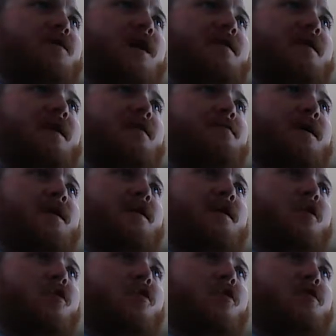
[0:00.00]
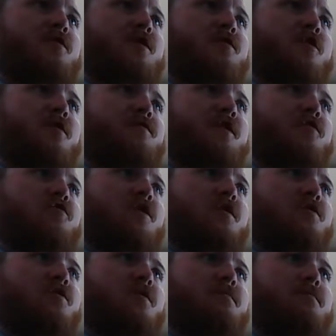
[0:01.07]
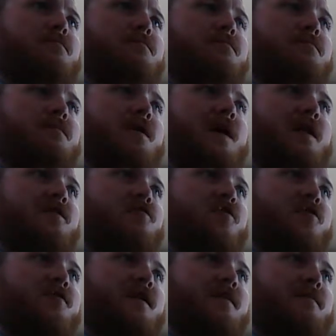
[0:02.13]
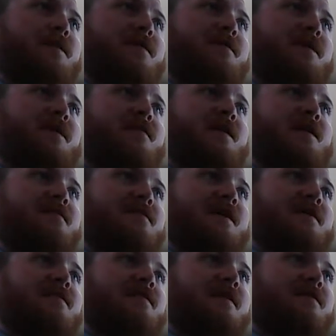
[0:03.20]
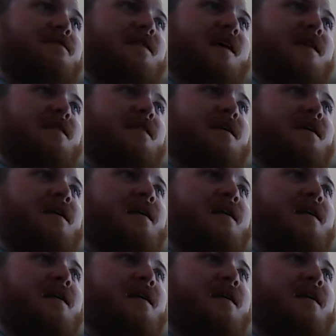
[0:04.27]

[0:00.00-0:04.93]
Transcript: found in this planet are older than Earth, the solar system, even the sun, scientists have said.